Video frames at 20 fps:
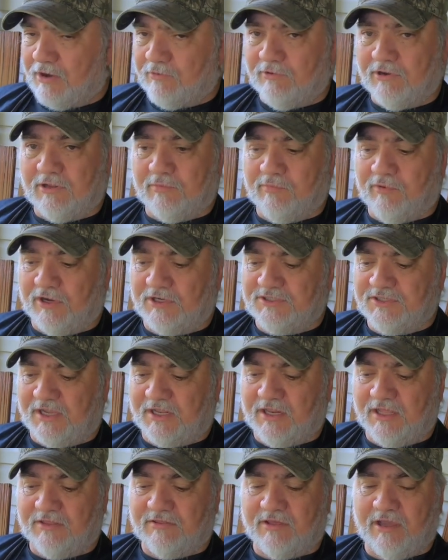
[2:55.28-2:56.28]
I really
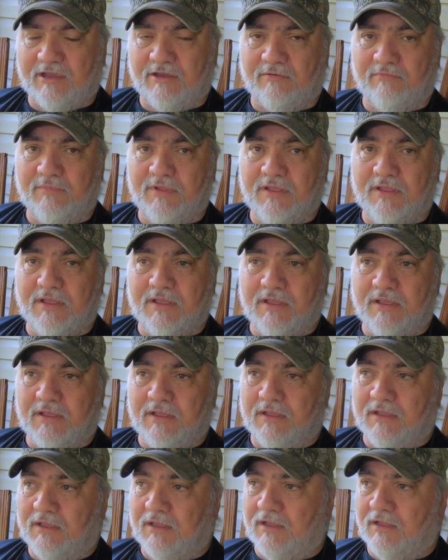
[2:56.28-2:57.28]
appreciate his help.
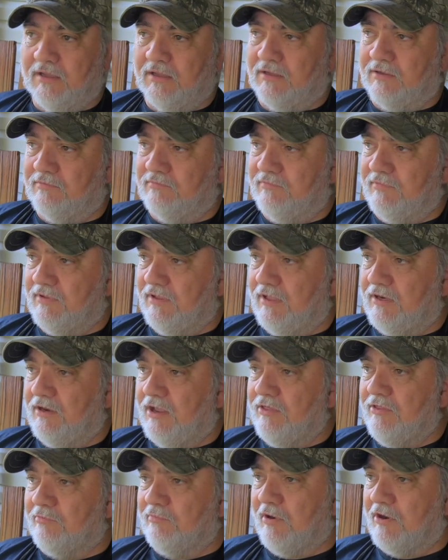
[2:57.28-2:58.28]
Um,
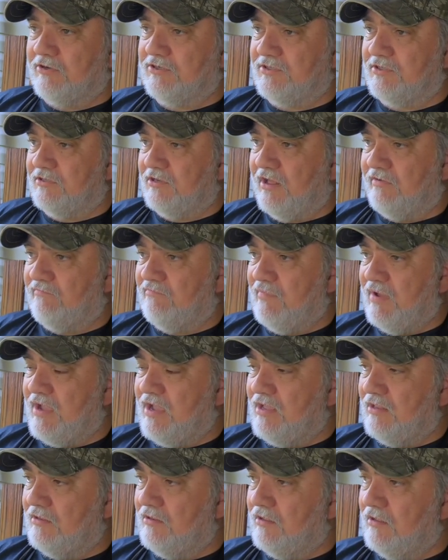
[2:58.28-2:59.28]
another person that I've
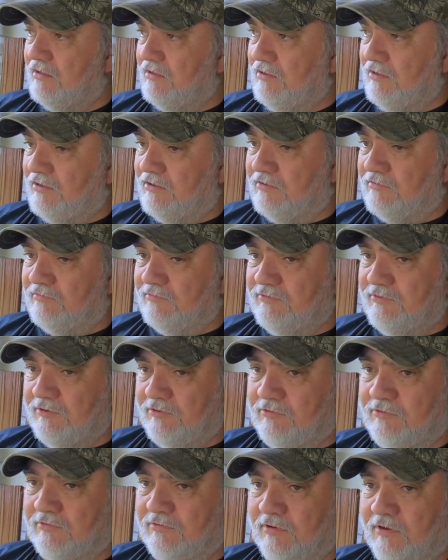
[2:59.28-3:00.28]
met uh,
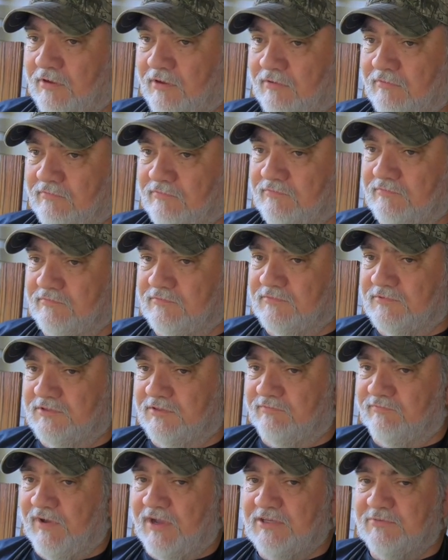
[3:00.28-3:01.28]
through um,
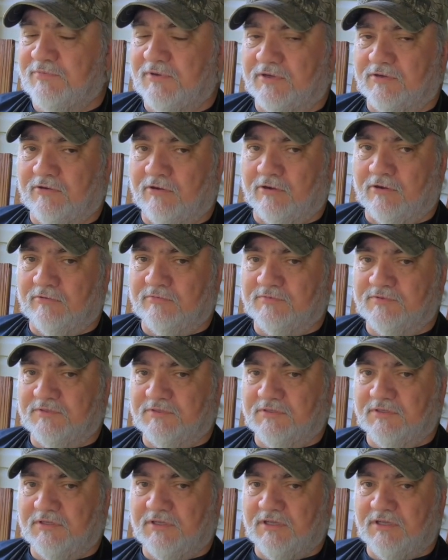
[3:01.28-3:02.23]
some Facebook groups,